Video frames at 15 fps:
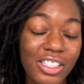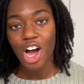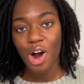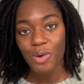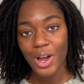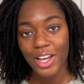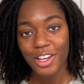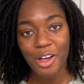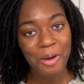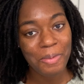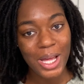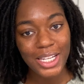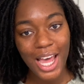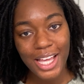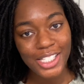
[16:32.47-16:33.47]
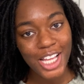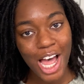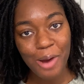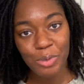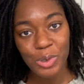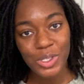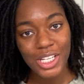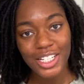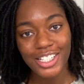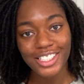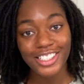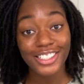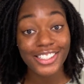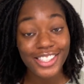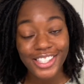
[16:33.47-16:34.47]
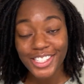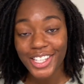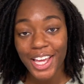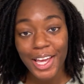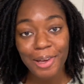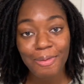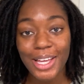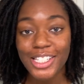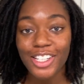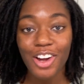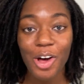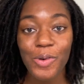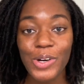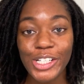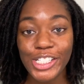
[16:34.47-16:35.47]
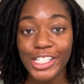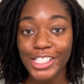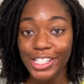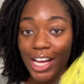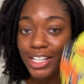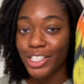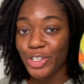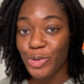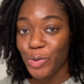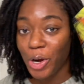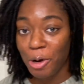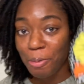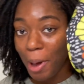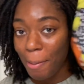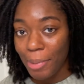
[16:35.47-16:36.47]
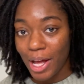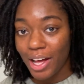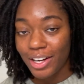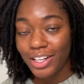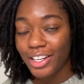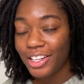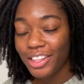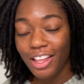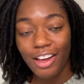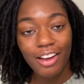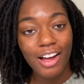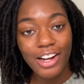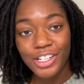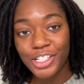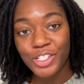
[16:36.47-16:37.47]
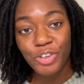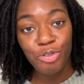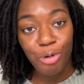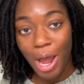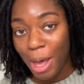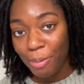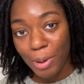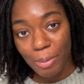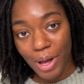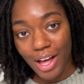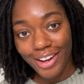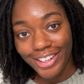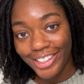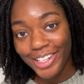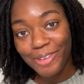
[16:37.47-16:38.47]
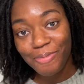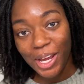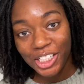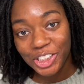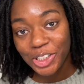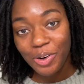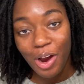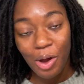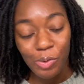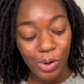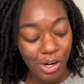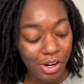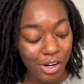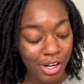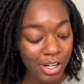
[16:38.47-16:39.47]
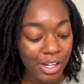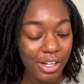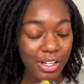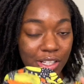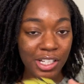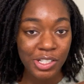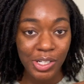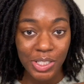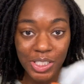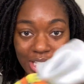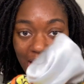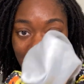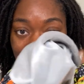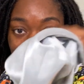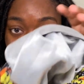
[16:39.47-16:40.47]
All right, y'all, my nighttime routine is just the same as it always is. I just wear my bonnet. Like, I just grab a bonnet and make sure I wear it. These are satin